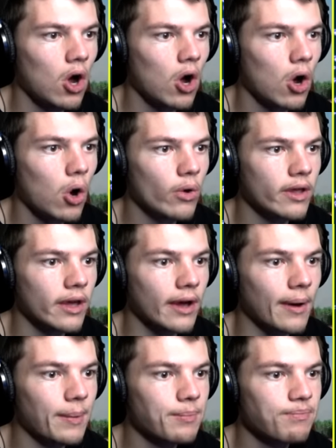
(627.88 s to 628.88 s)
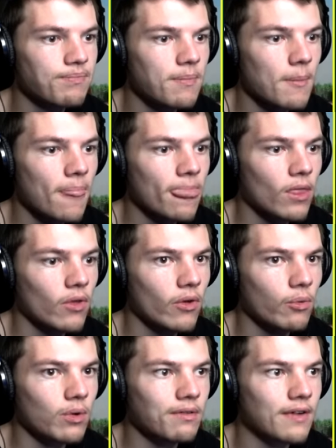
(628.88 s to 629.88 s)
Oh, yeah.
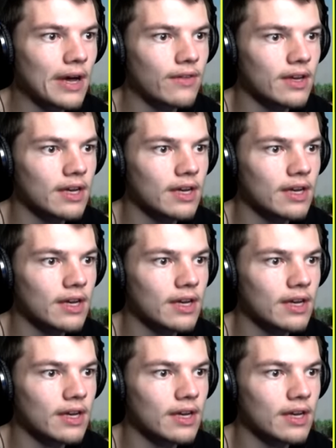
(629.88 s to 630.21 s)
We found